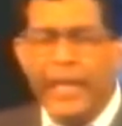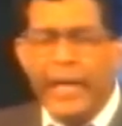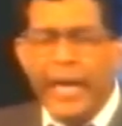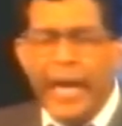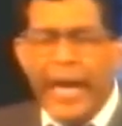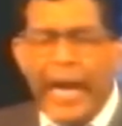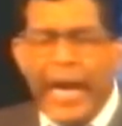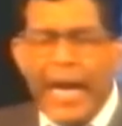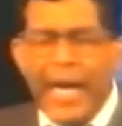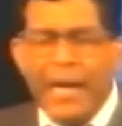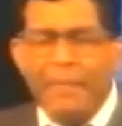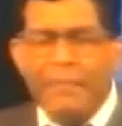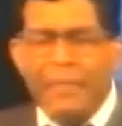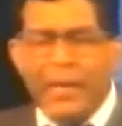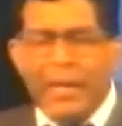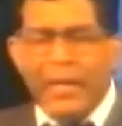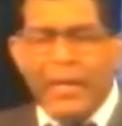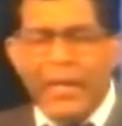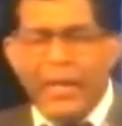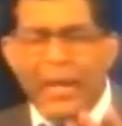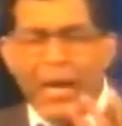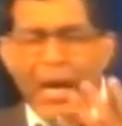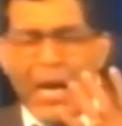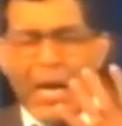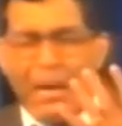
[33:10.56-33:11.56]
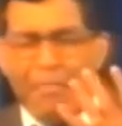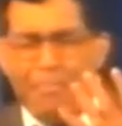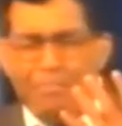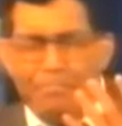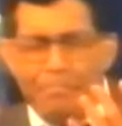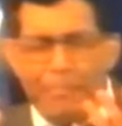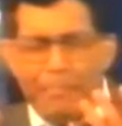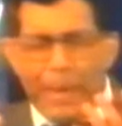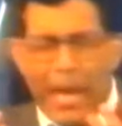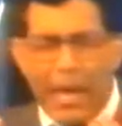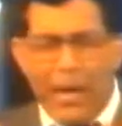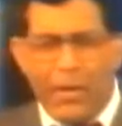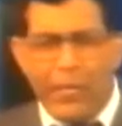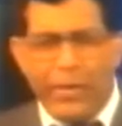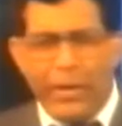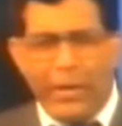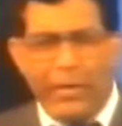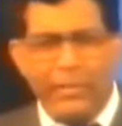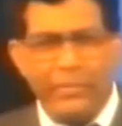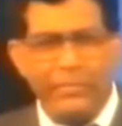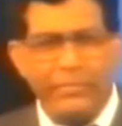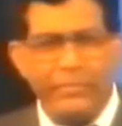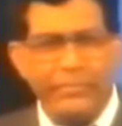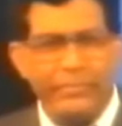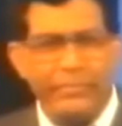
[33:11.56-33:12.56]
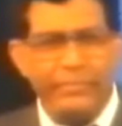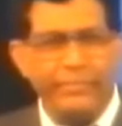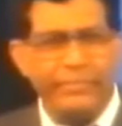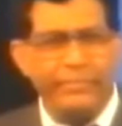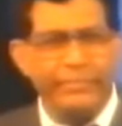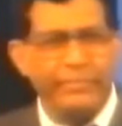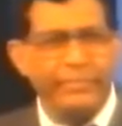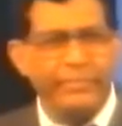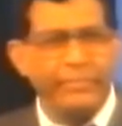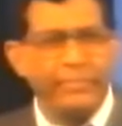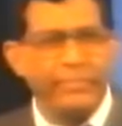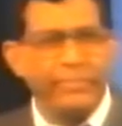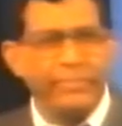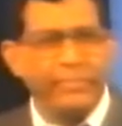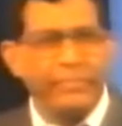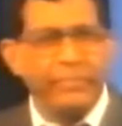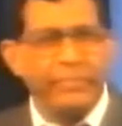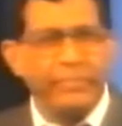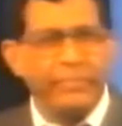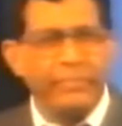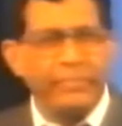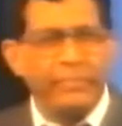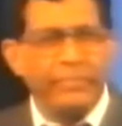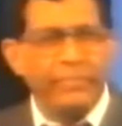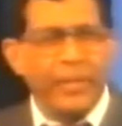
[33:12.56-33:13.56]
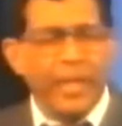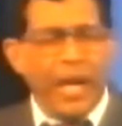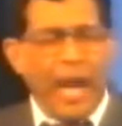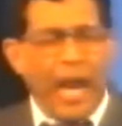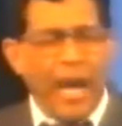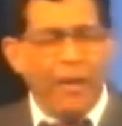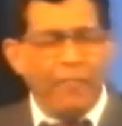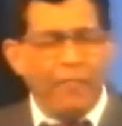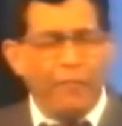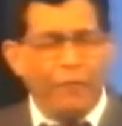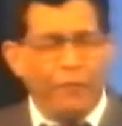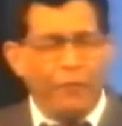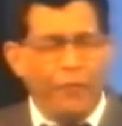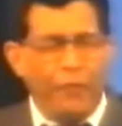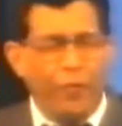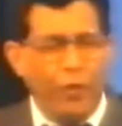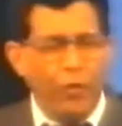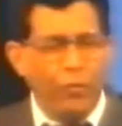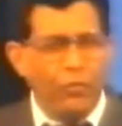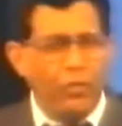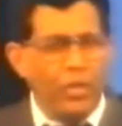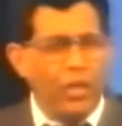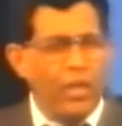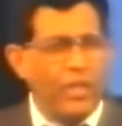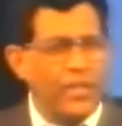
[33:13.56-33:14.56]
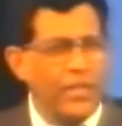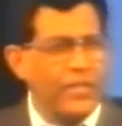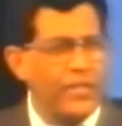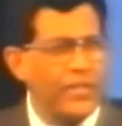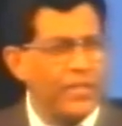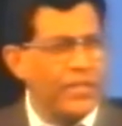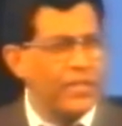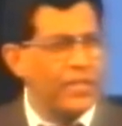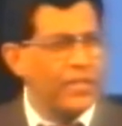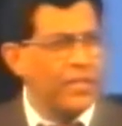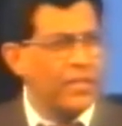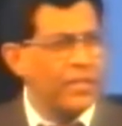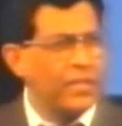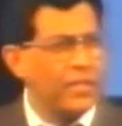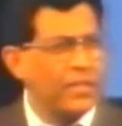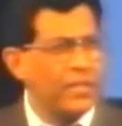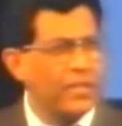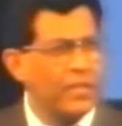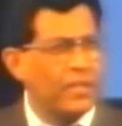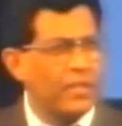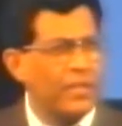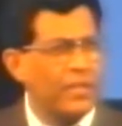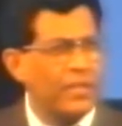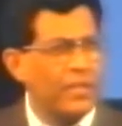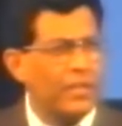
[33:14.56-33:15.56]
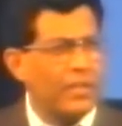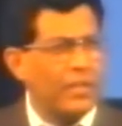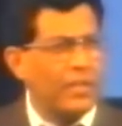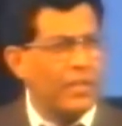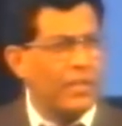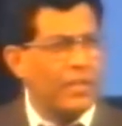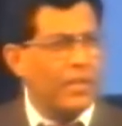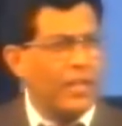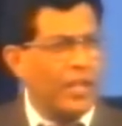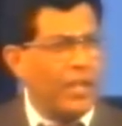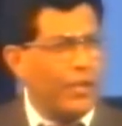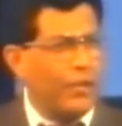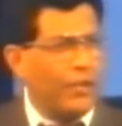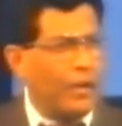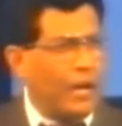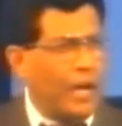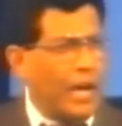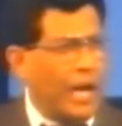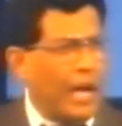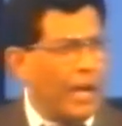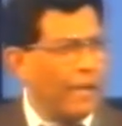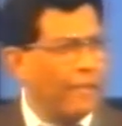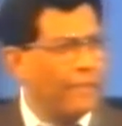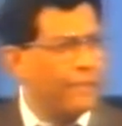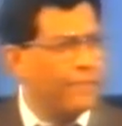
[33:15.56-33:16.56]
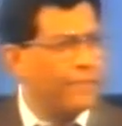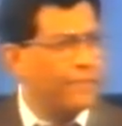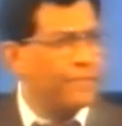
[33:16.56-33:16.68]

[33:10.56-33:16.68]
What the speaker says: How many are barren and fruitless in your life?